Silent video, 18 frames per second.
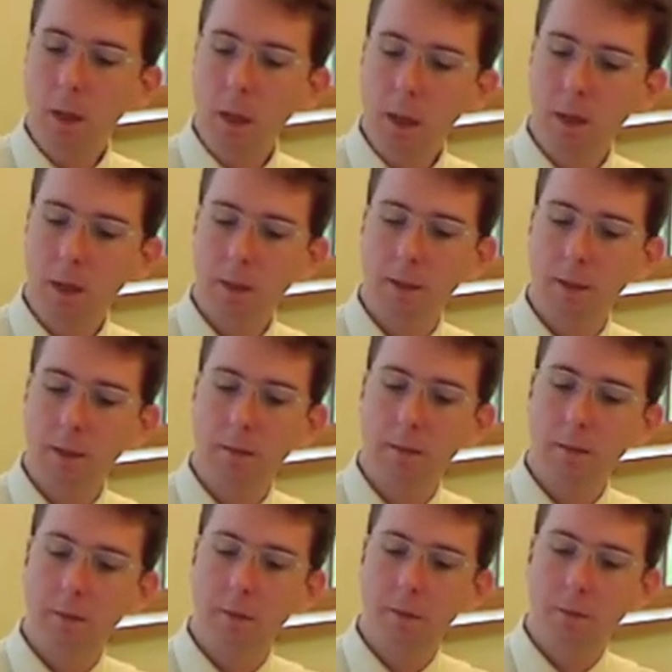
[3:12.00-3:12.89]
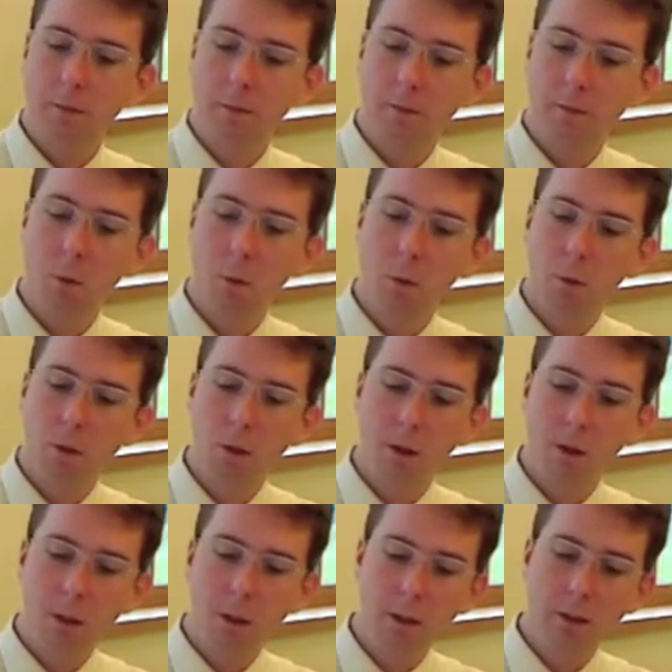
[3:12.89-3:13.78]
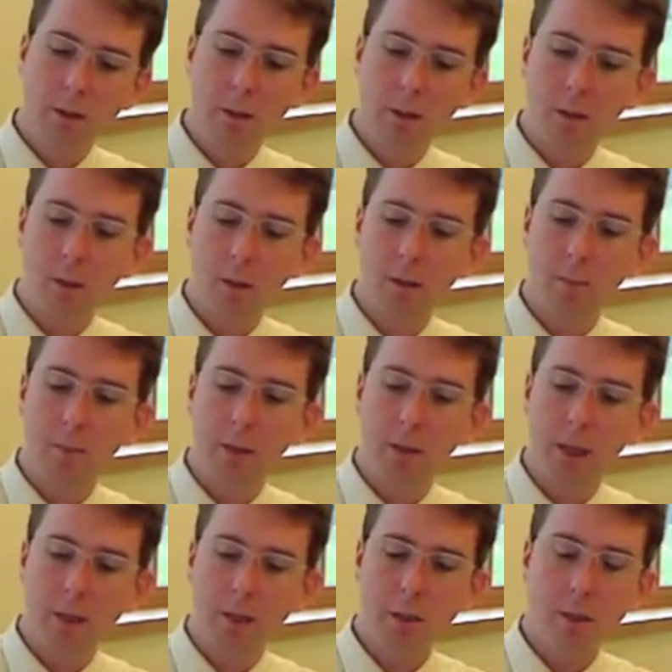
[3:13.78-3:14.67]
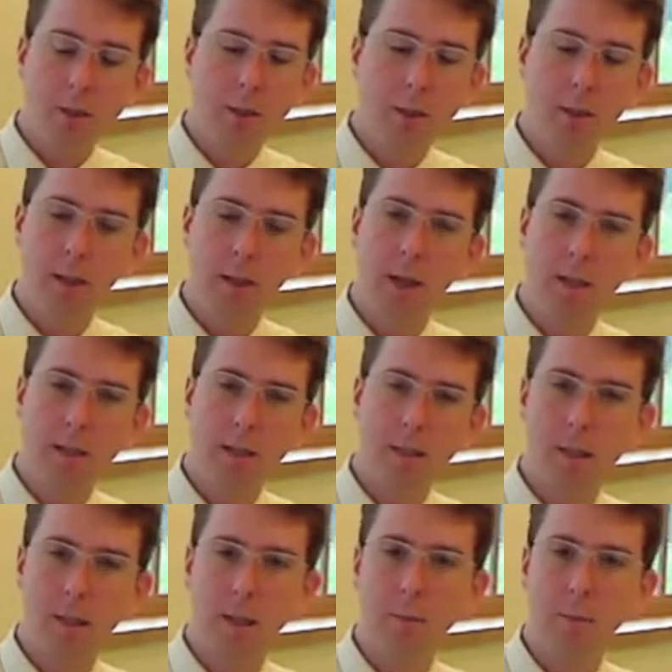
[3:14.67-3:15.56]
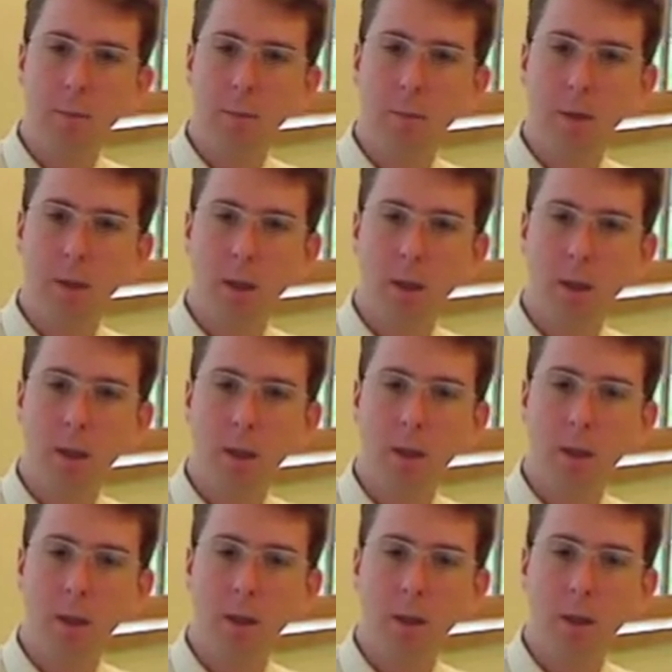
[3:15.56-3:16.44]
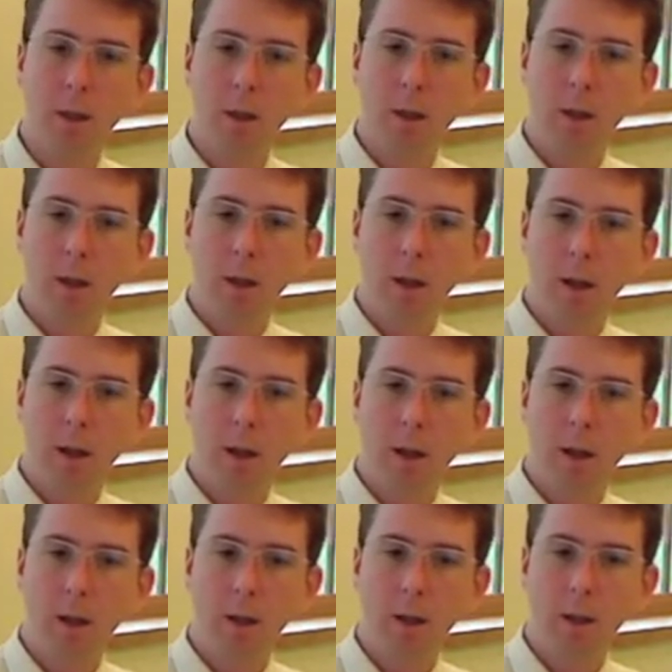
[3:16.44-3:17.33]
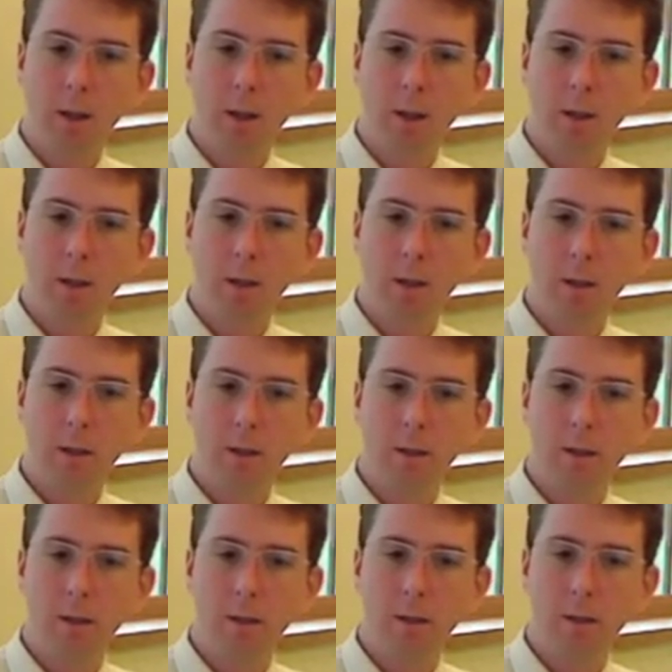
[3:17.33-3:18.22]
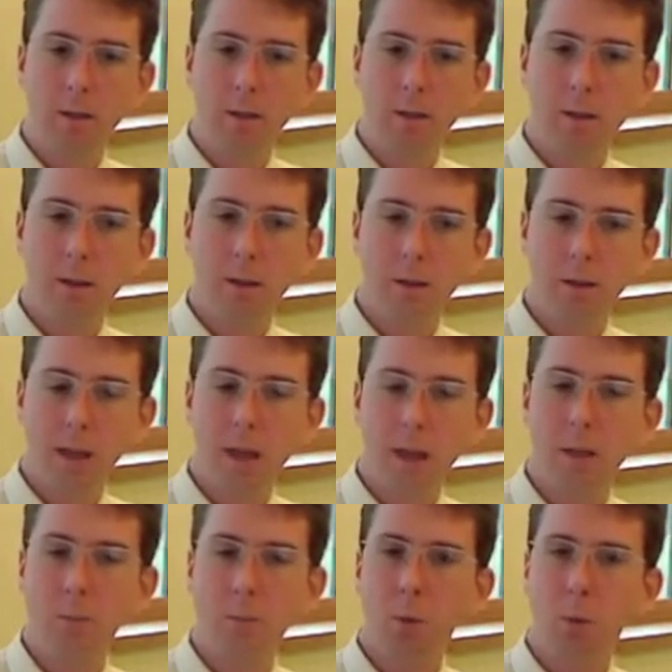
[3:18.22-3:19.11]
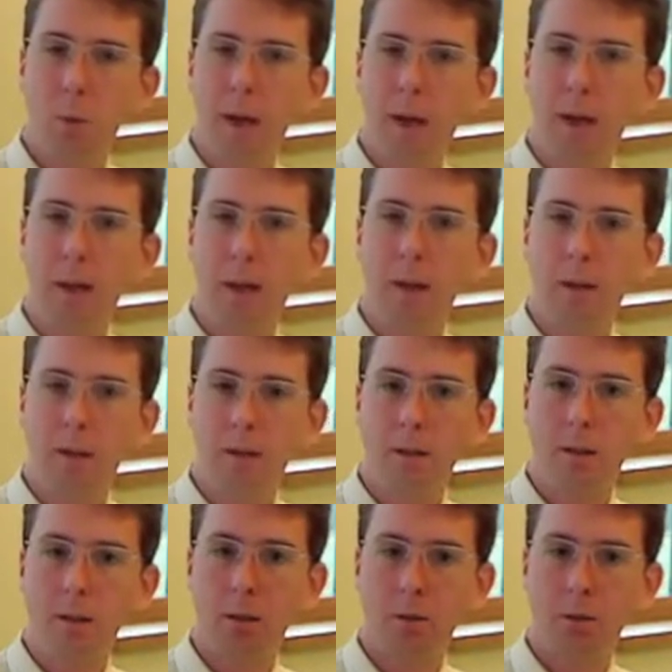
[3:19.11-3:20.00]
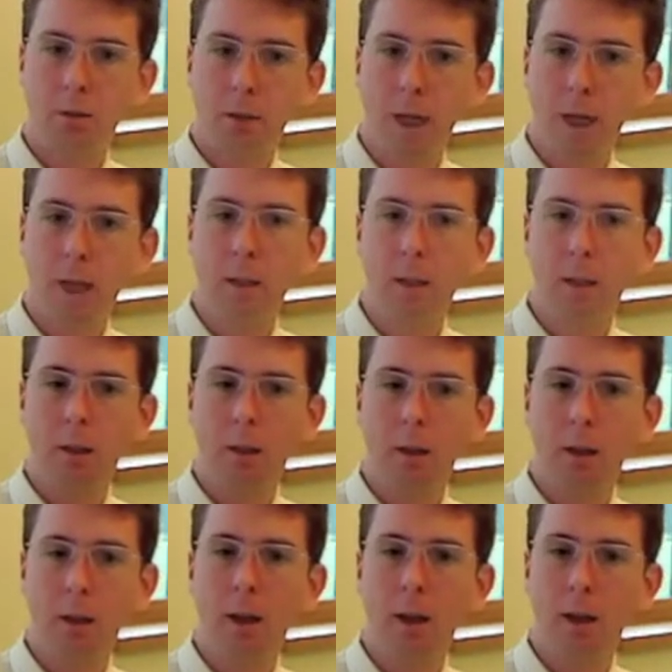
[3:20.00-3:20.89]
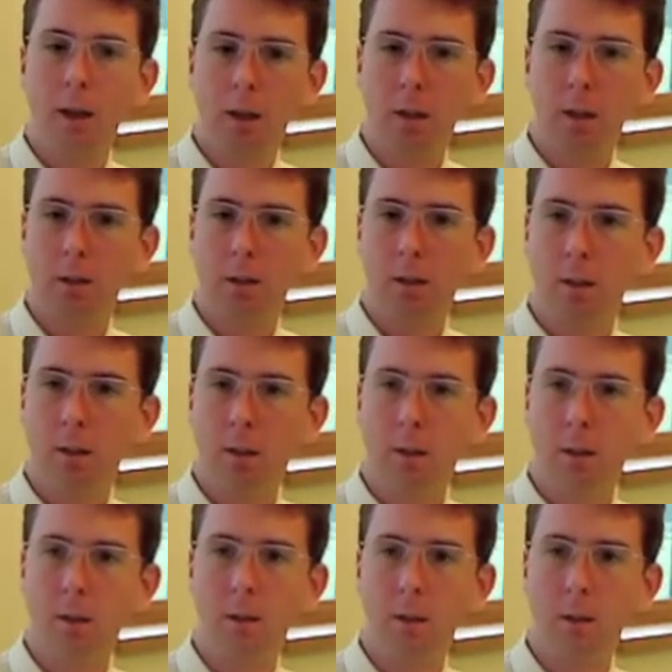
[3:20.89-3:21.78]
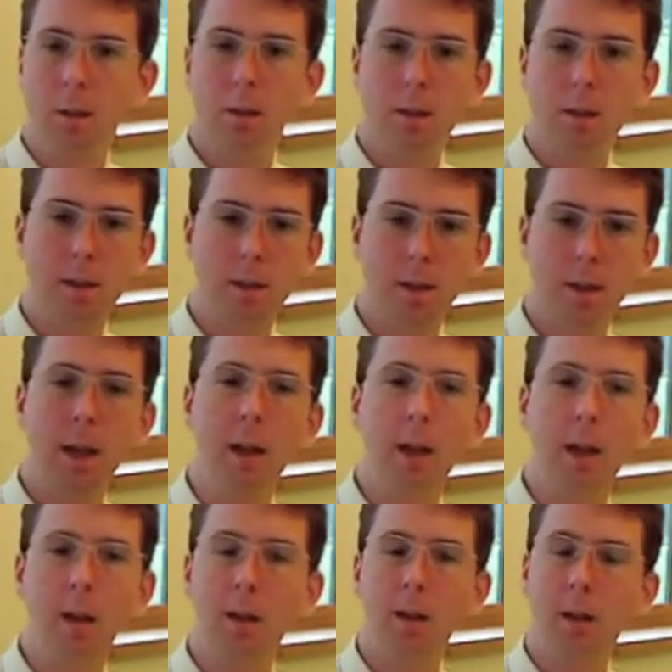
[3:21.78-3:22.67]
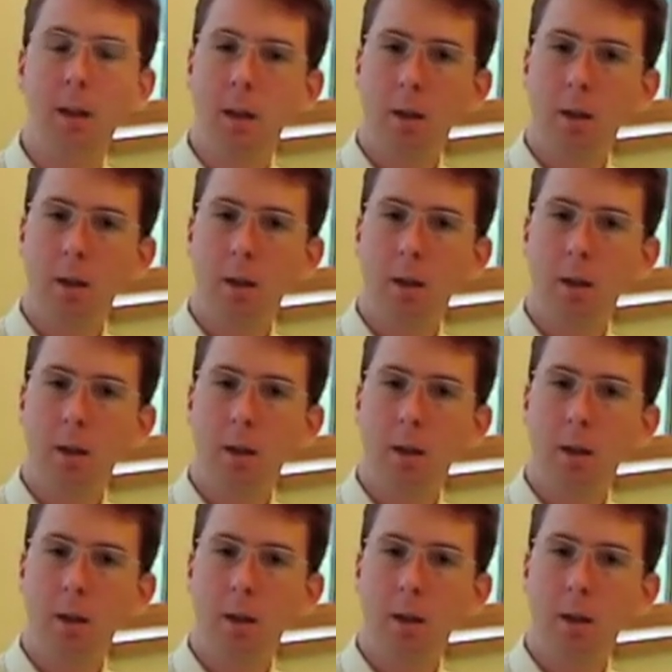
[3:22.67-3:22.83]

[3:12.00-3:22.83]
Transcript: And for the long term, that just did not seem like a tenable way to create a sustained